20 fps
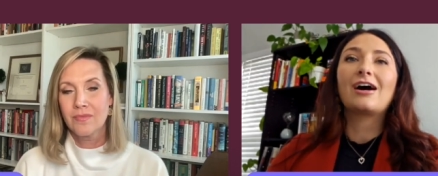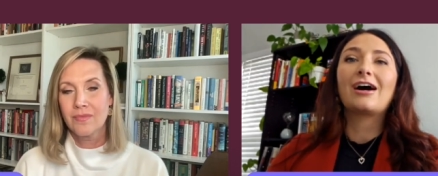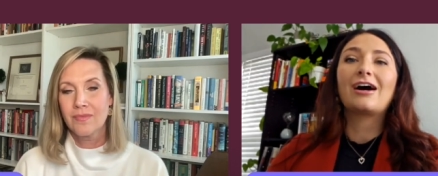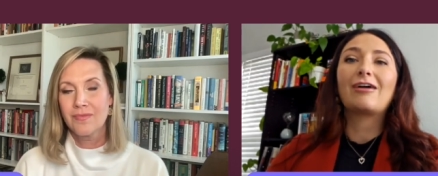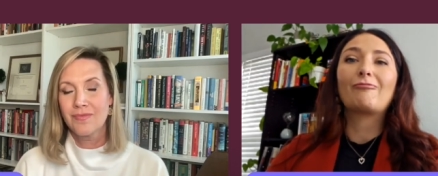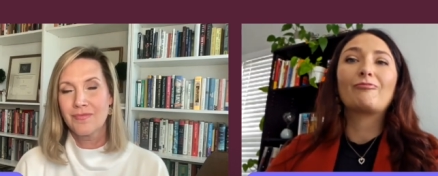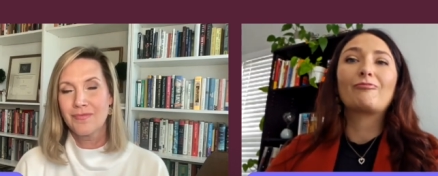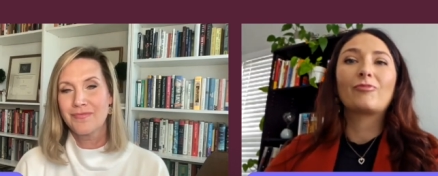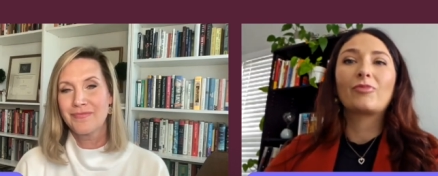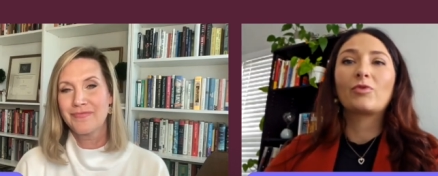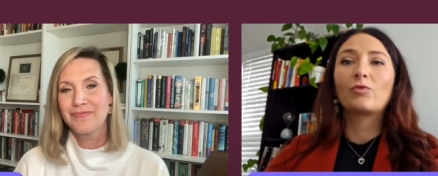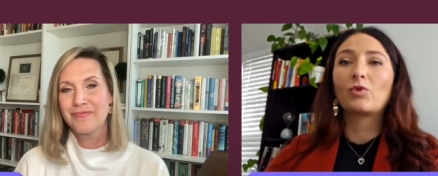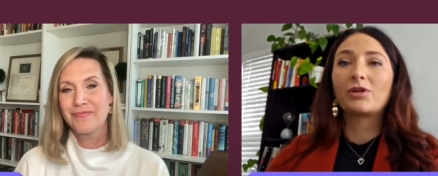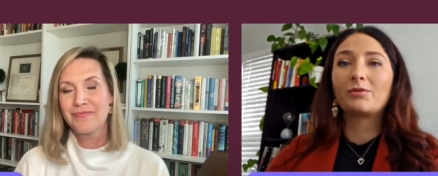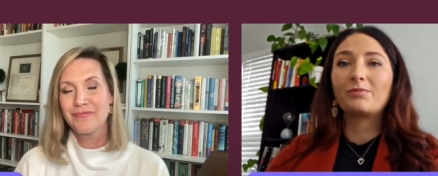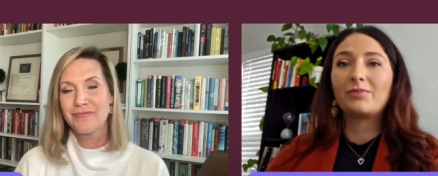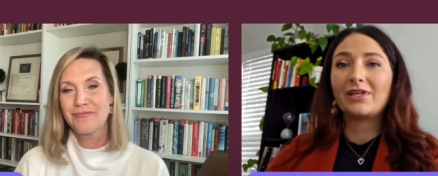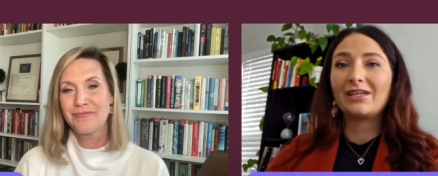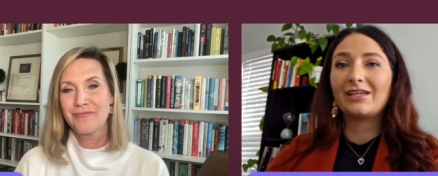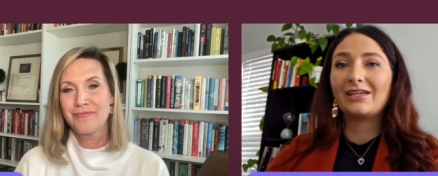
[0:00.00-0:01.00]
Speaker 1: um,
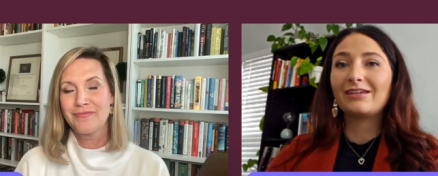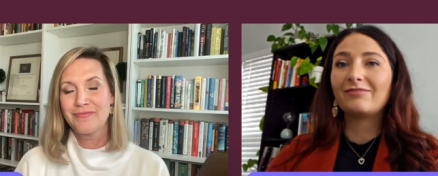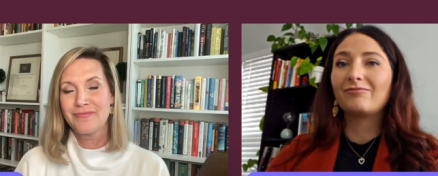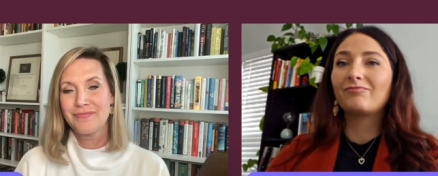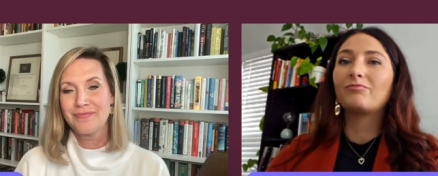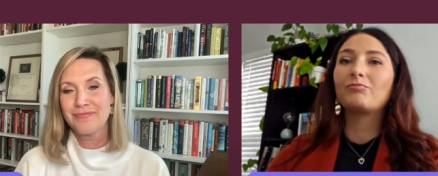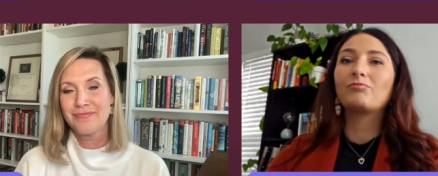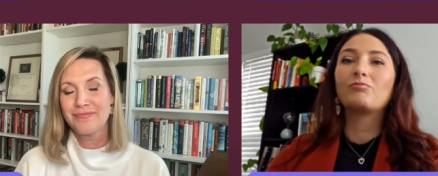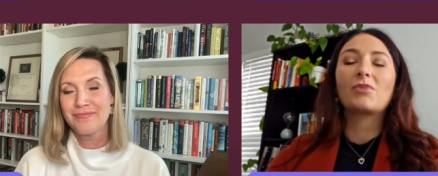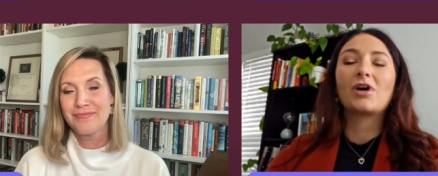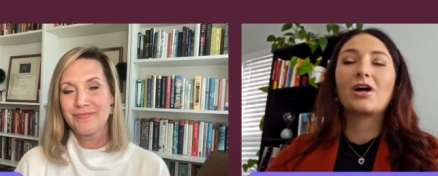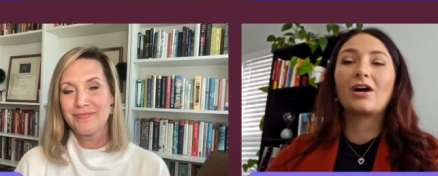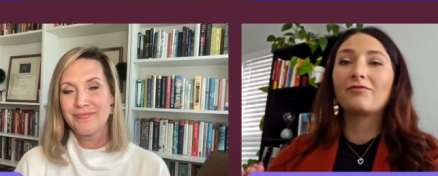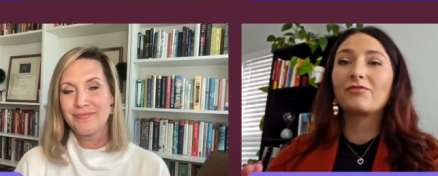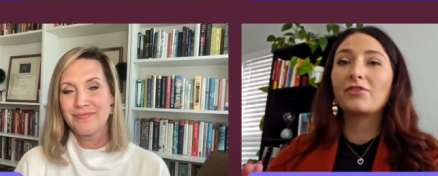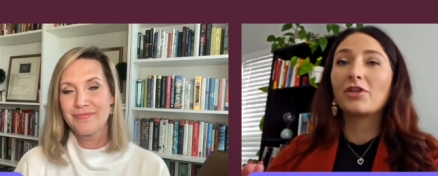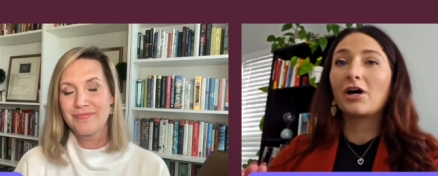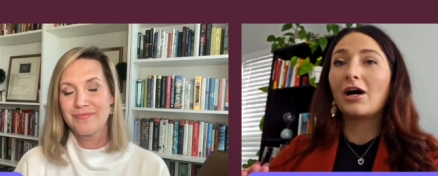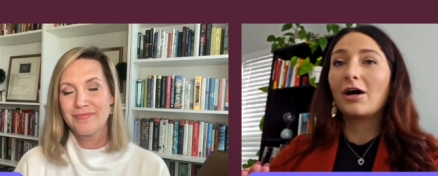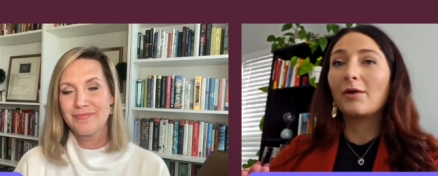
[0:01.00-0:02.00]
would be
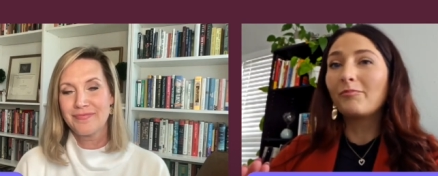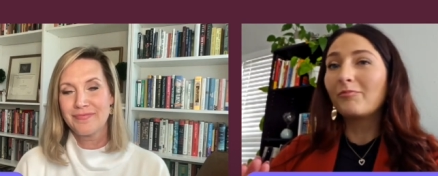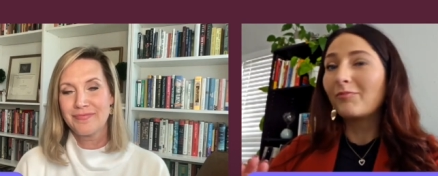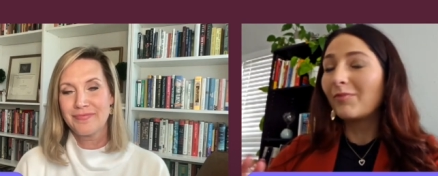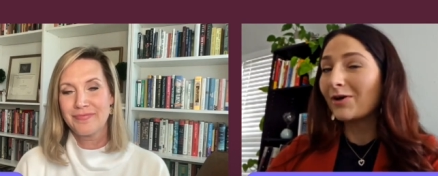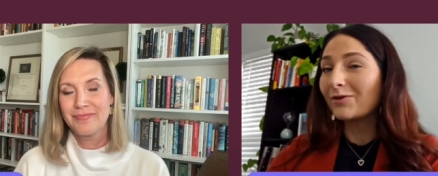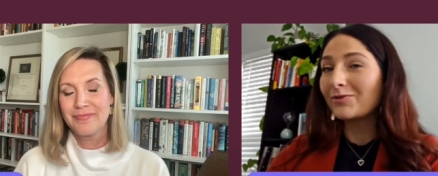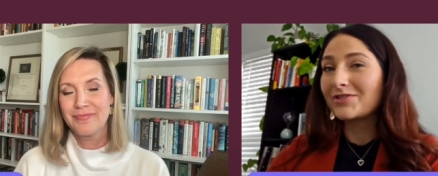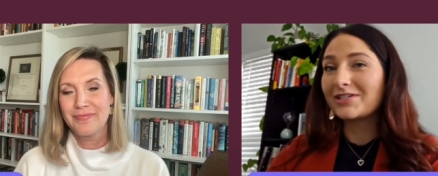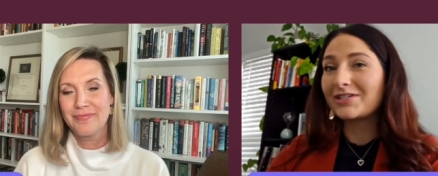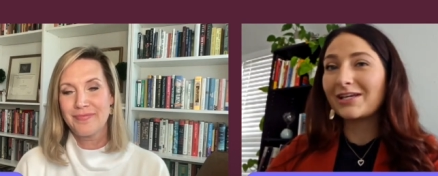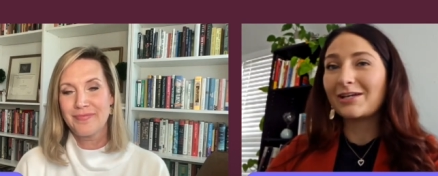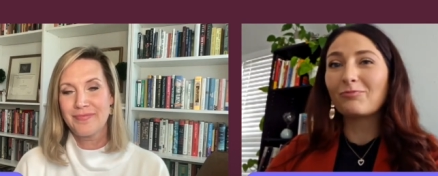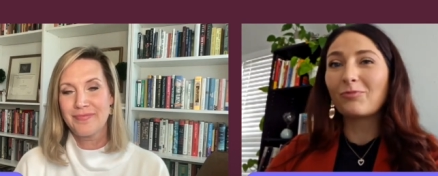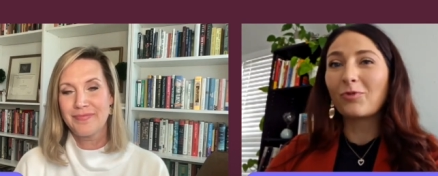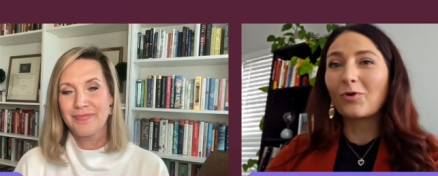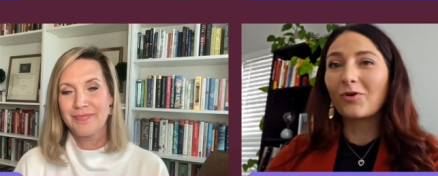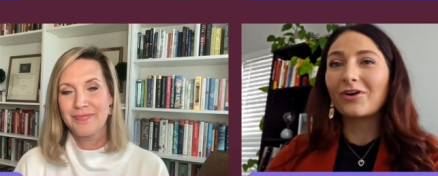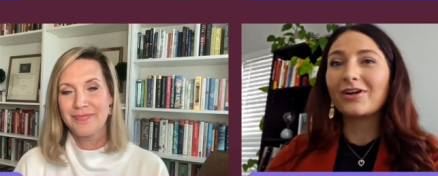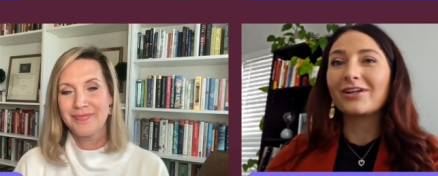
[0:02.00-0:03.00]
of the utmost
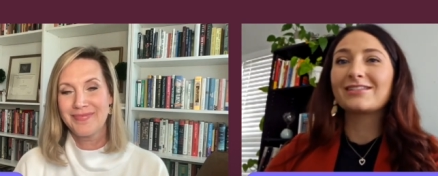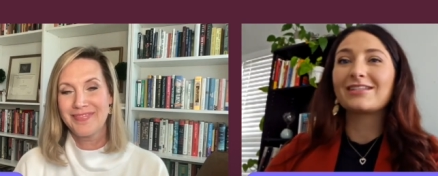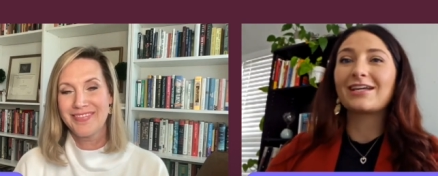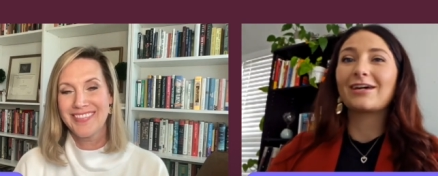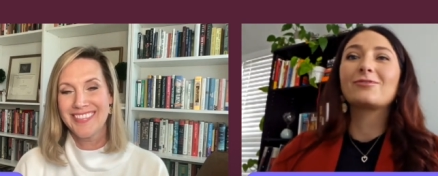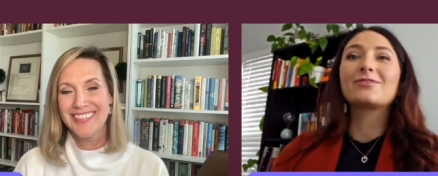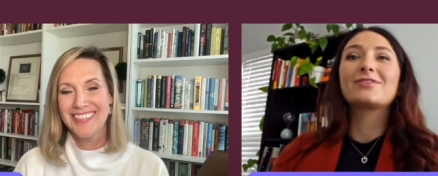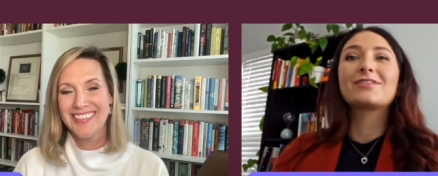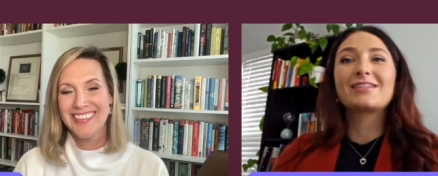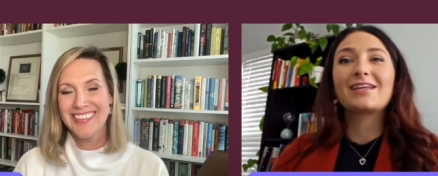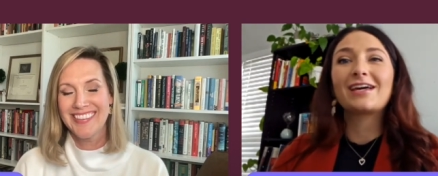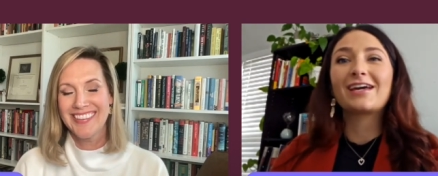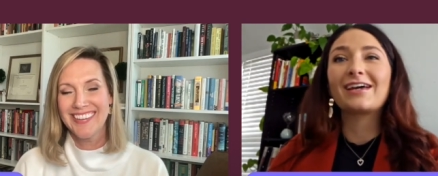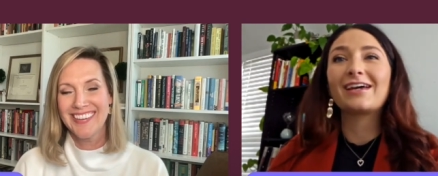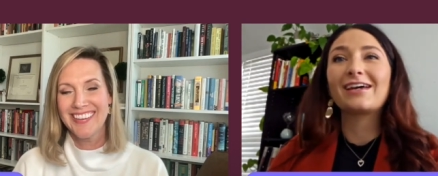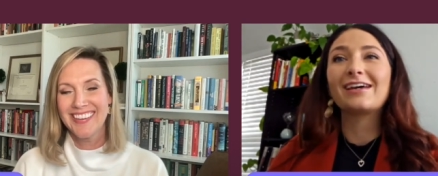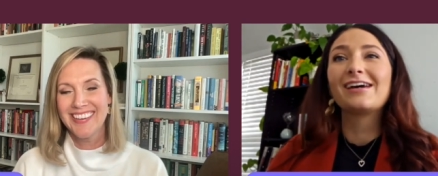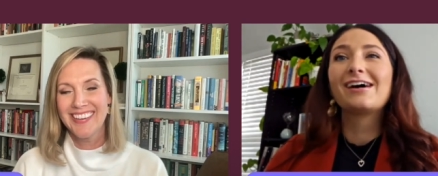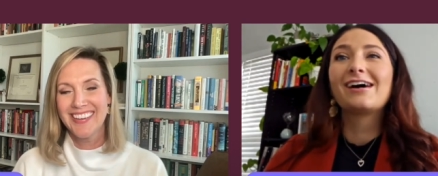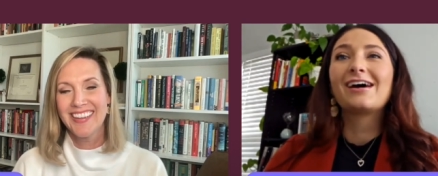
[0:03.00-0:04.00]
importance, I would
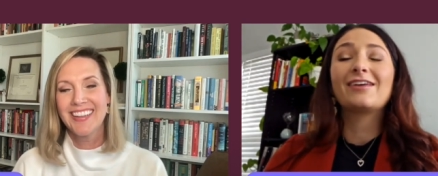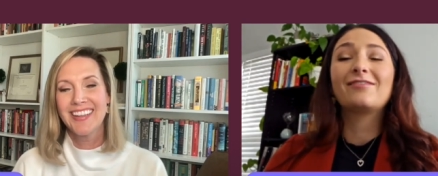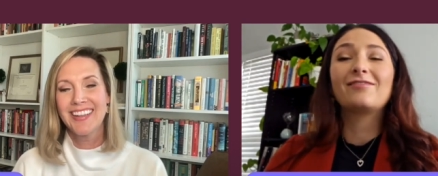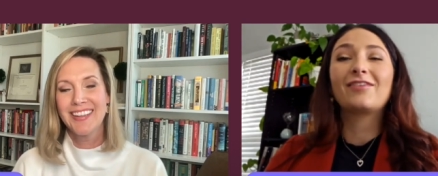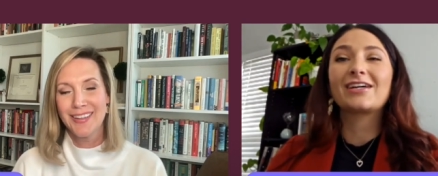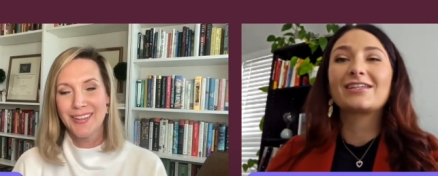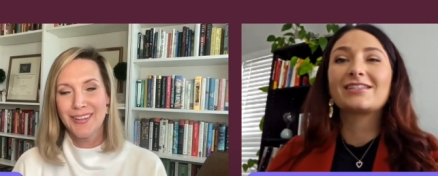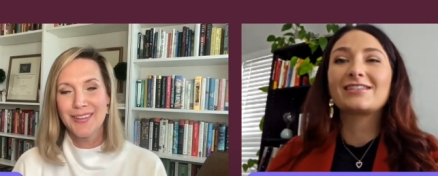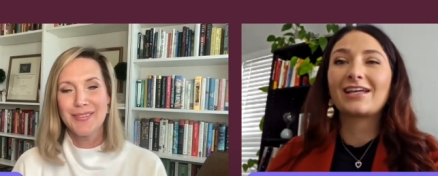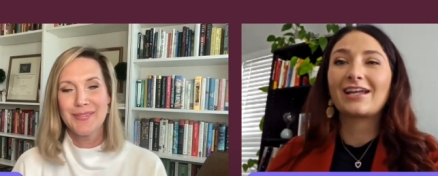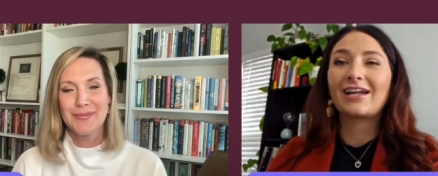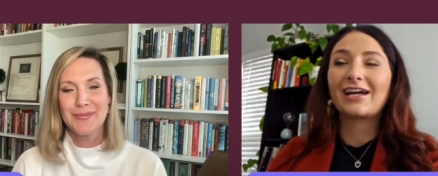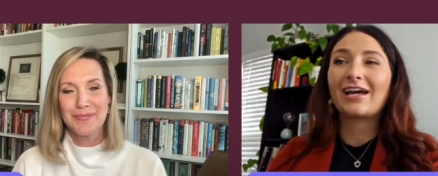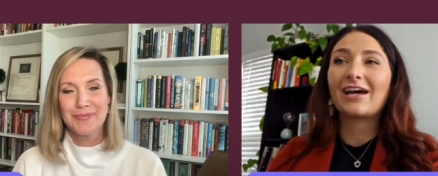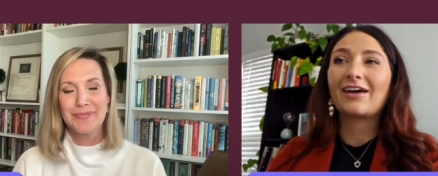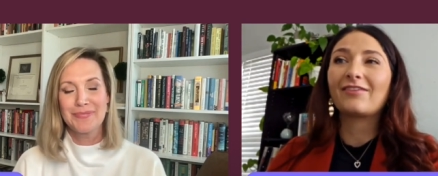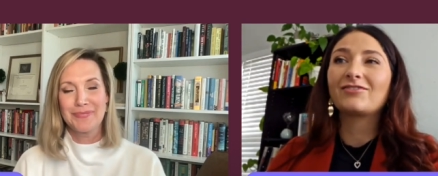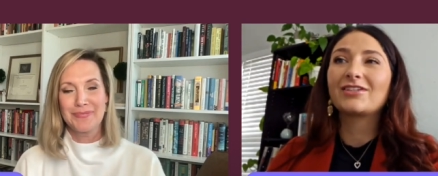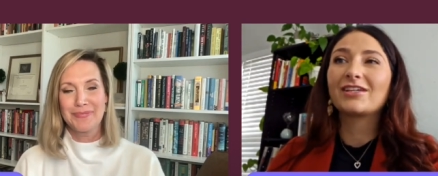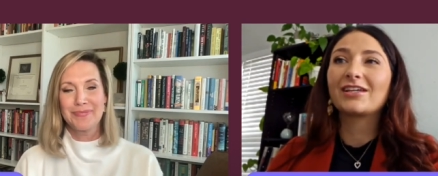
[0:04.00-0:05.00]
say, advice that
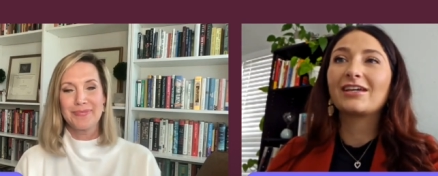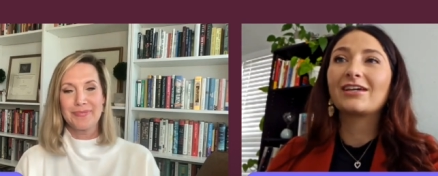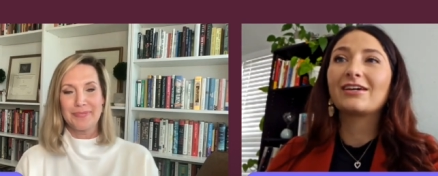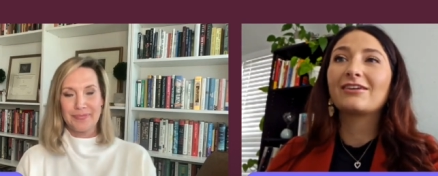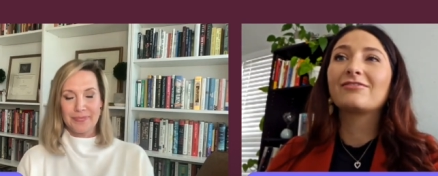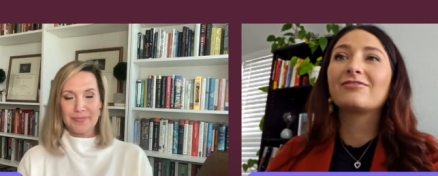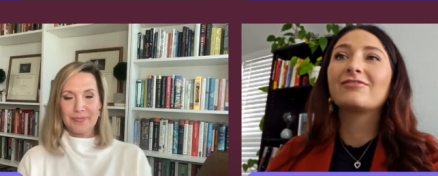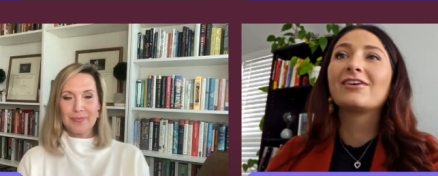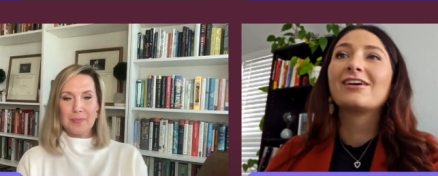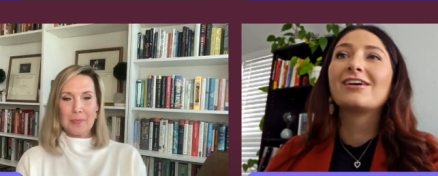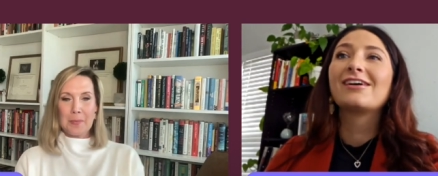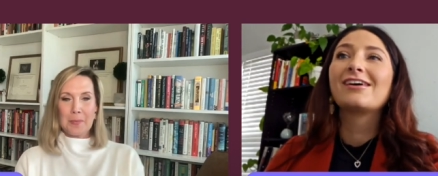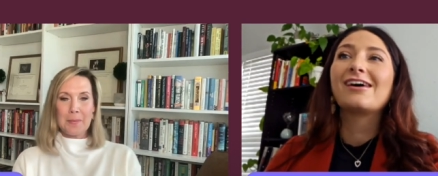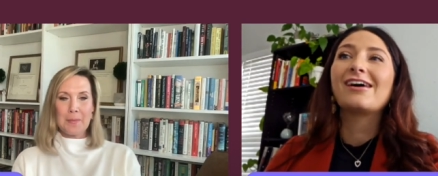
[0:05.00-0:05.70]
I have to give.